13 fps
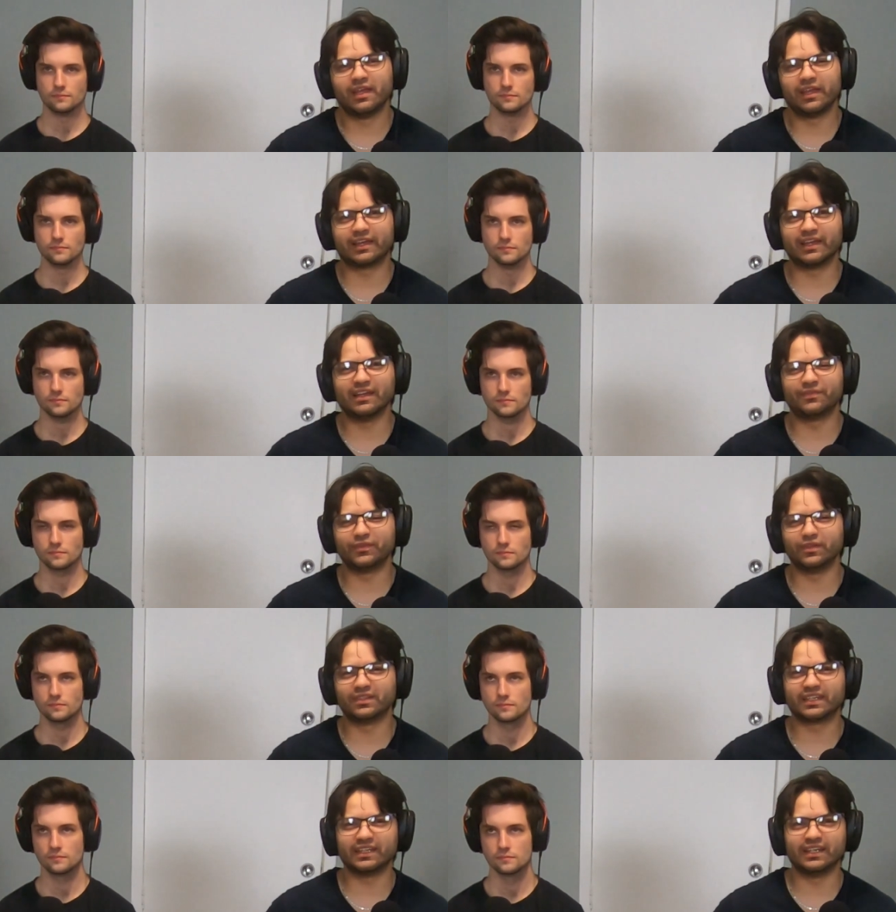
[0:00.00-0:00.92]
Speaker 1: It kind of feels
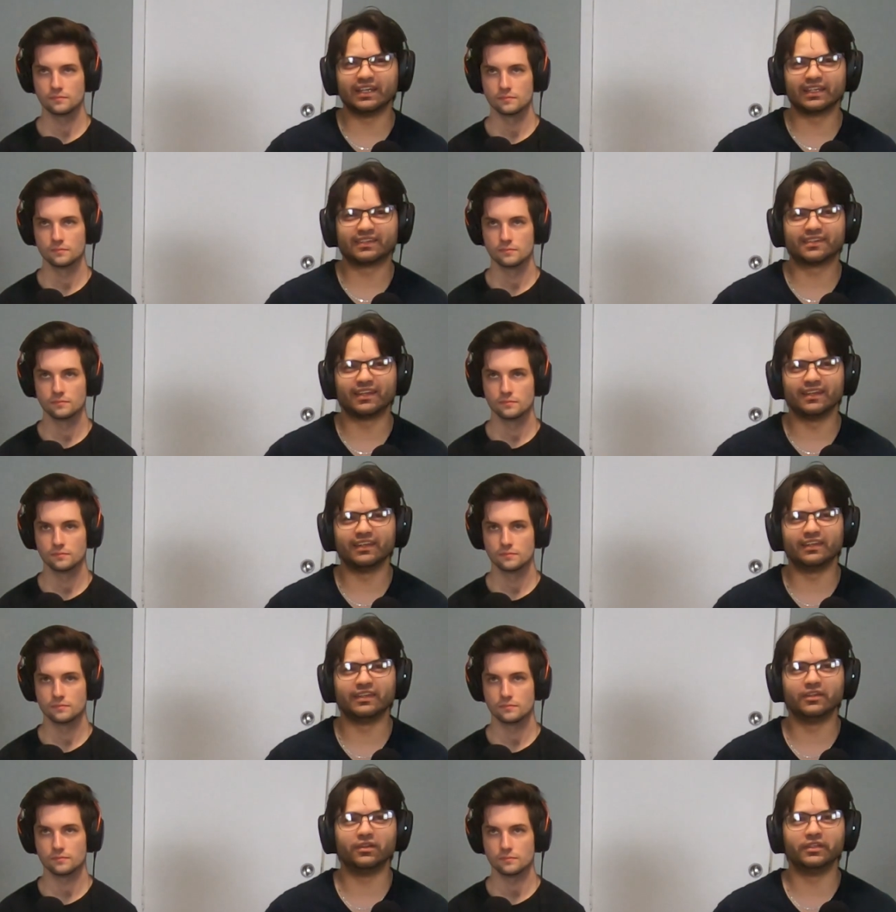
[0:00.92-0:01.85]
kind of like Silent
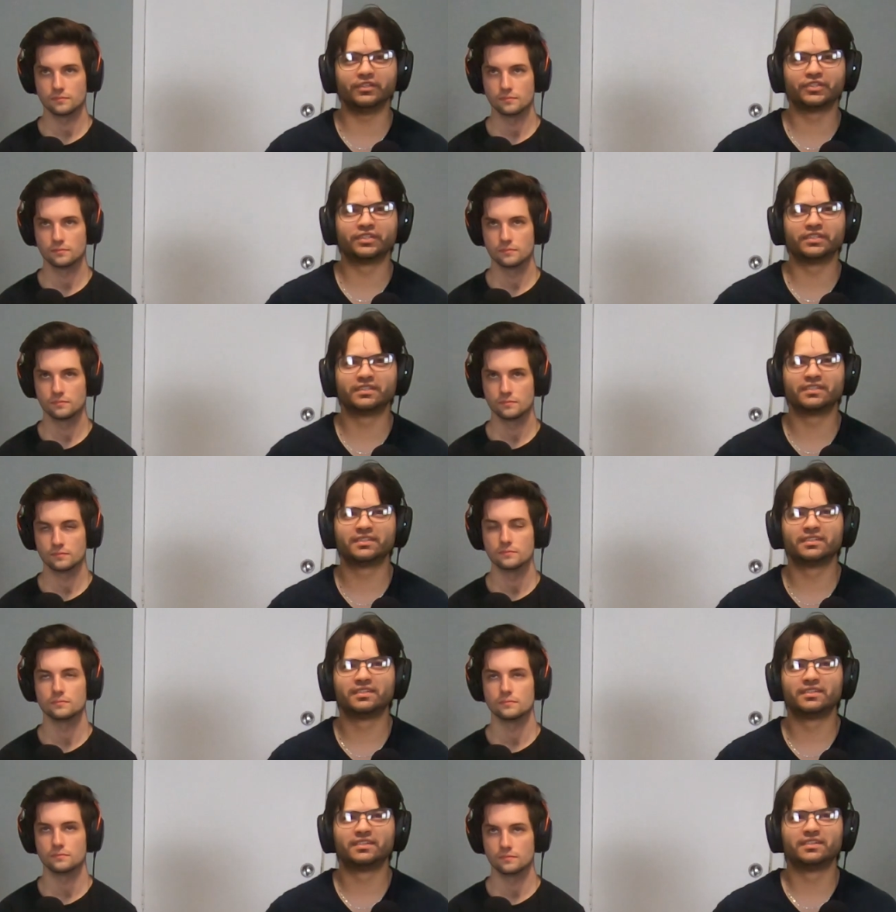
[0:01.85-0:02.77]
Hill-ish.
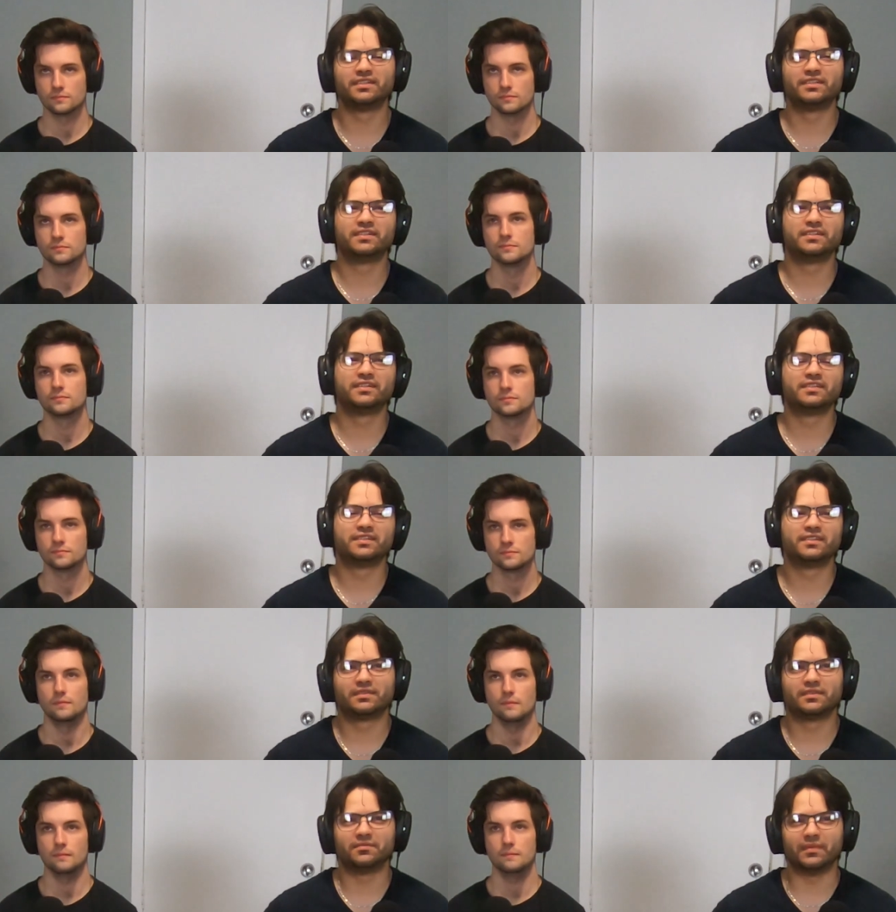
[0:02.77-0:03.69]

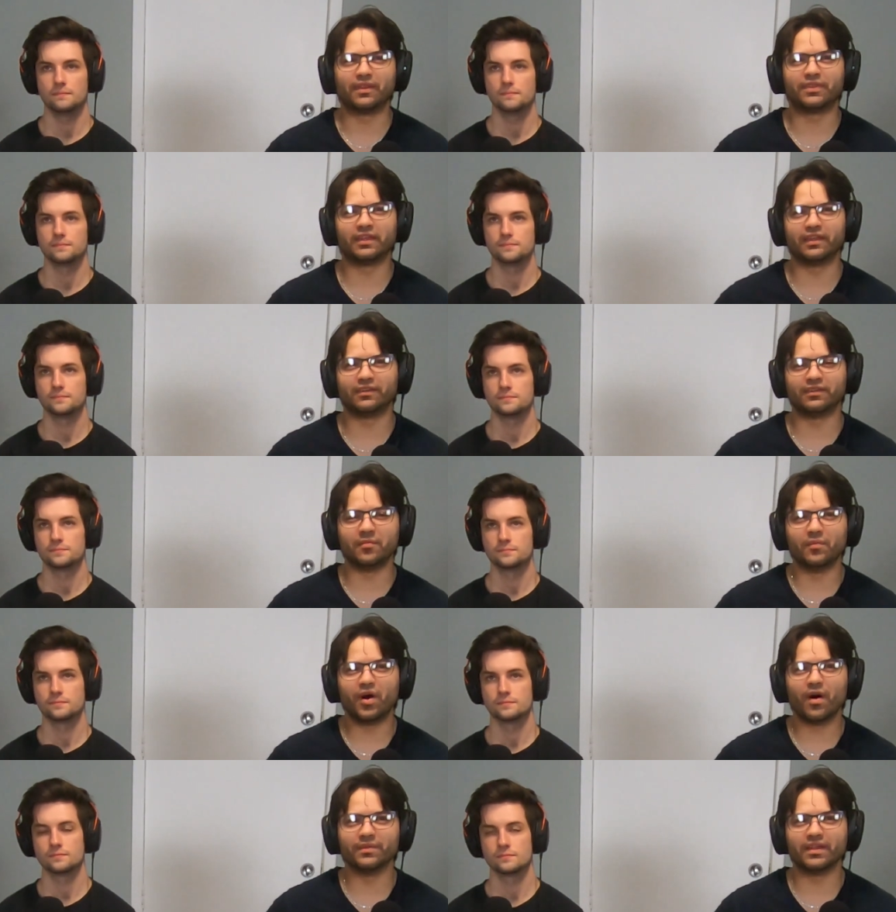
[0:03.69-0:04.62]
Mm-hmm. I think it's the
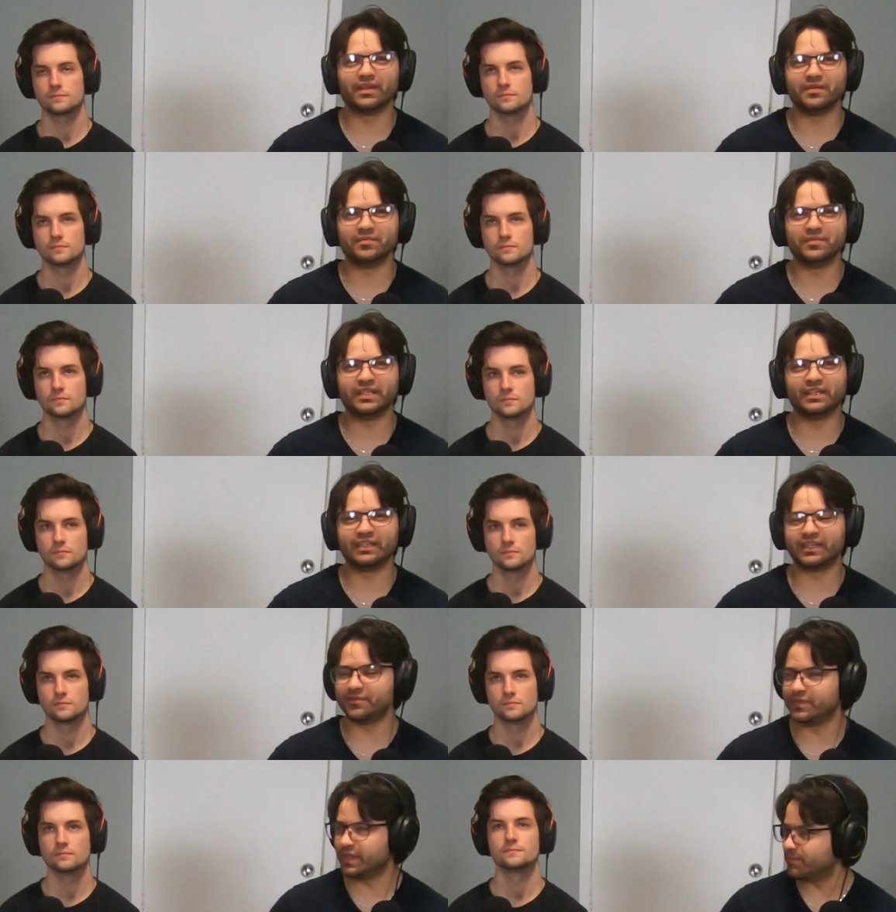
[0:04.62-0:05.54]
mom that immediately gave
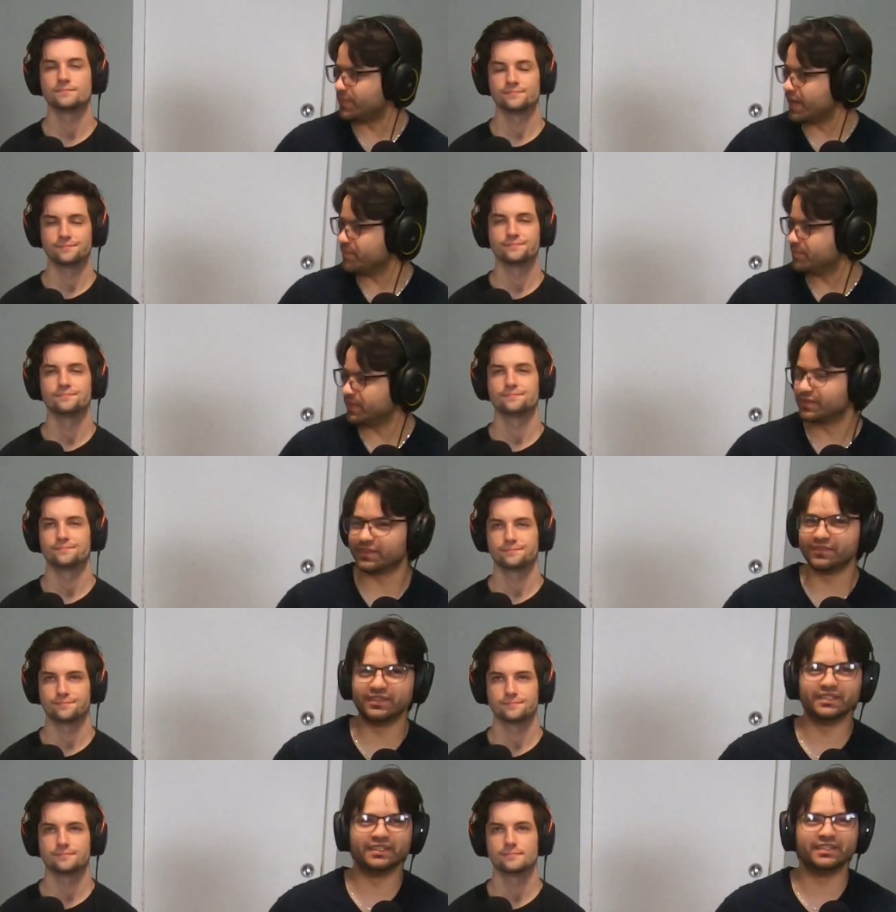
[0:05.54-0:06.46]
me that vibe because of
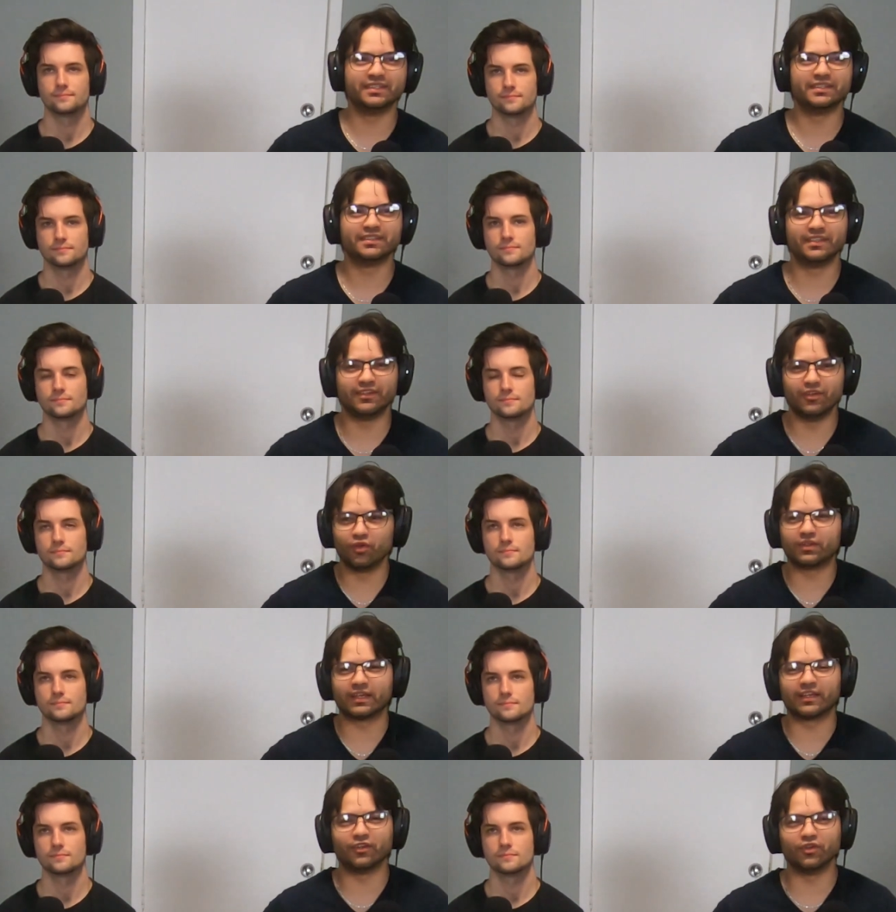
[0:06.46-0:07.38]
the. It looks
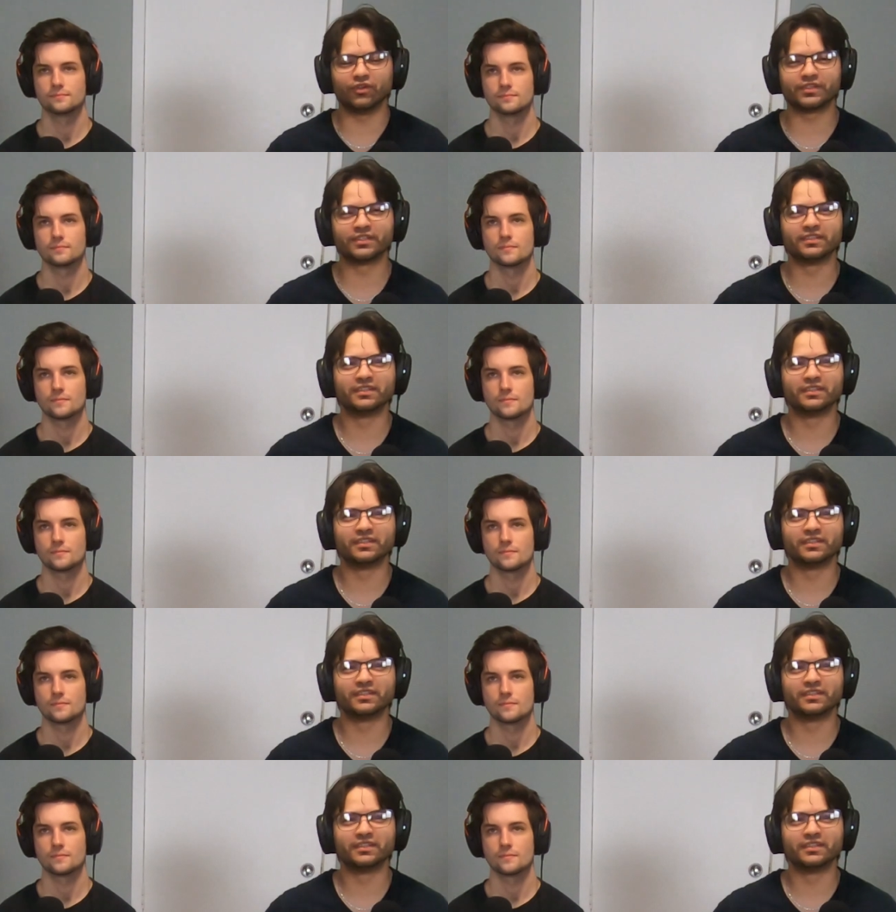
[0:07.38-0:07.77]
like a nurse.